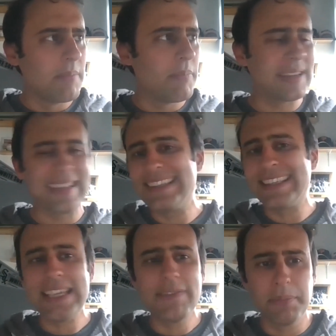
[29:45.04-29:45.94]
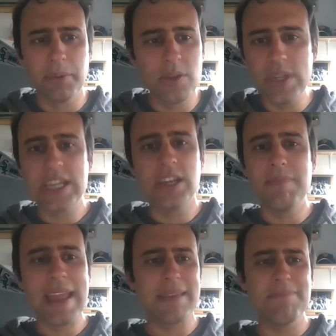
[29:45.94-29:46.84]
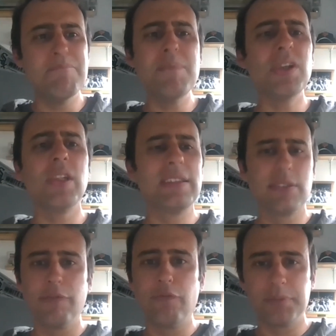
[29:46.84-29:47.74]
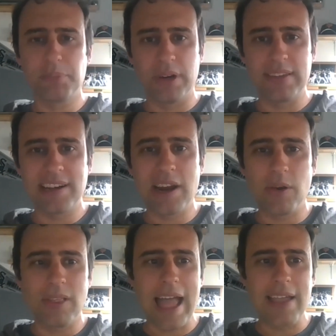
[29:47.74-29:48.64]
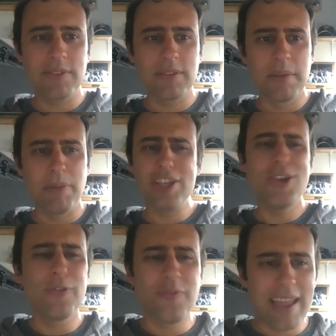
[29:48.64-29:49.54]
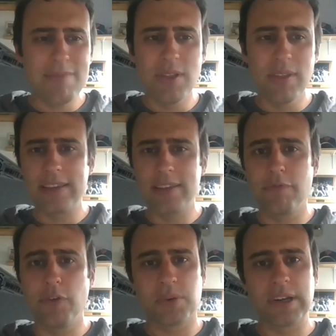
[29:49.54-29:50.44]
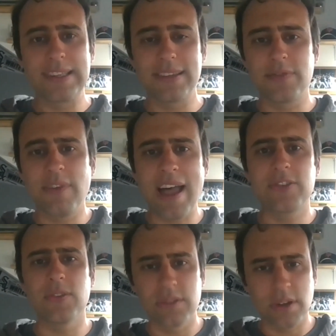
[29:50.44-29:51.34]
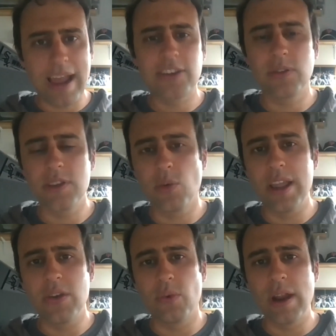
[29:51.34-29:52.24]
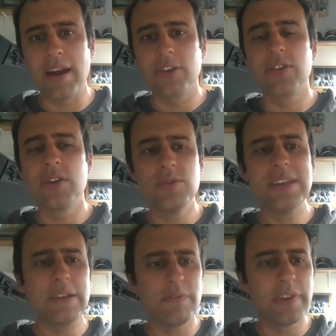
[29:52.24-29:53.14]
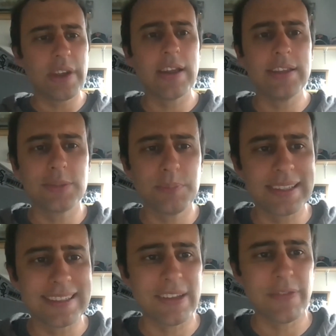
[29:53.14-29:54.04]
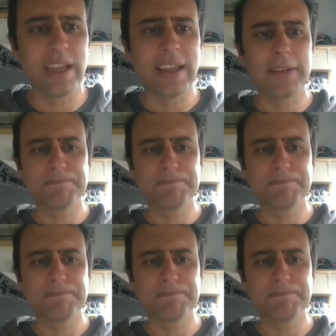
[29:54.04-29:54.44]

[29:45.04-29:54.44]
But conceivably, we could make millions of footprints in our lives. But you don't find millions of footprints as fossils. They're actually quite rare. So you need very specific